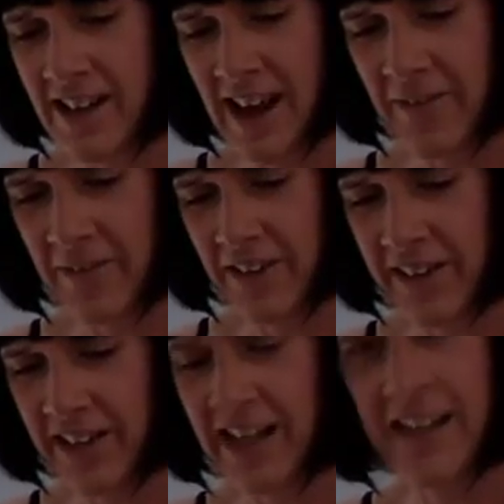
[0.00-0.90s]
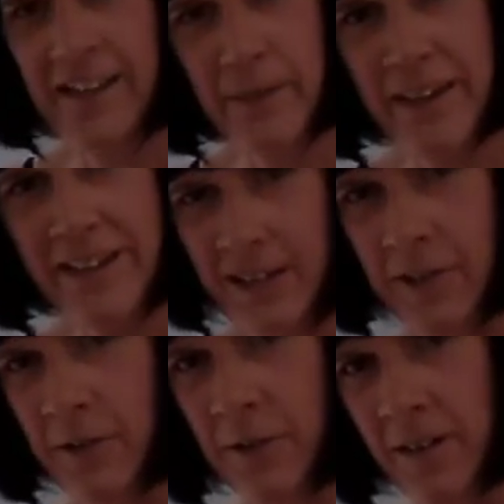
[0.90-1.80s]
everything a little bit
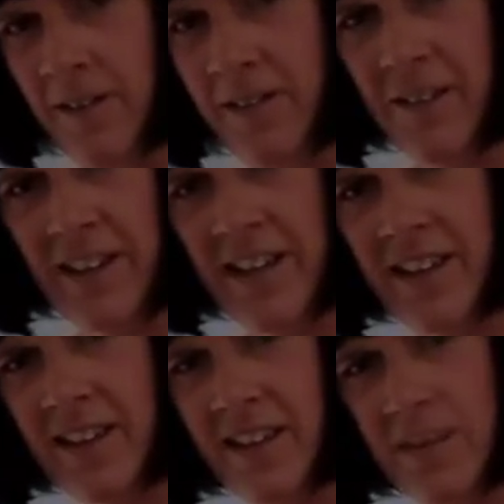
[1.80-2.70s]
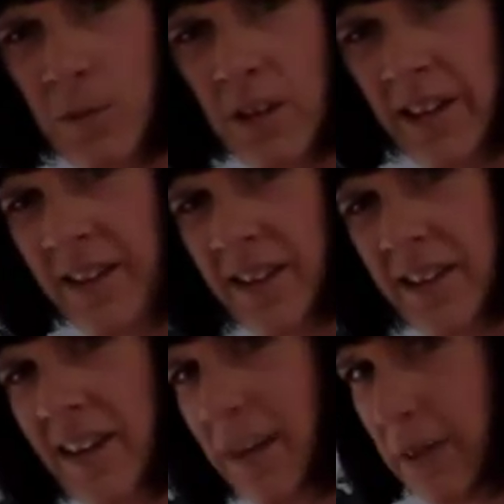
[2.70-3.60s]
too funny this morning.
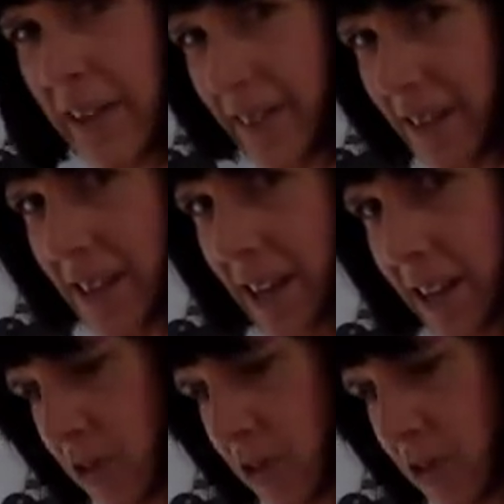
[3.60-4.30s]
It will end in tears,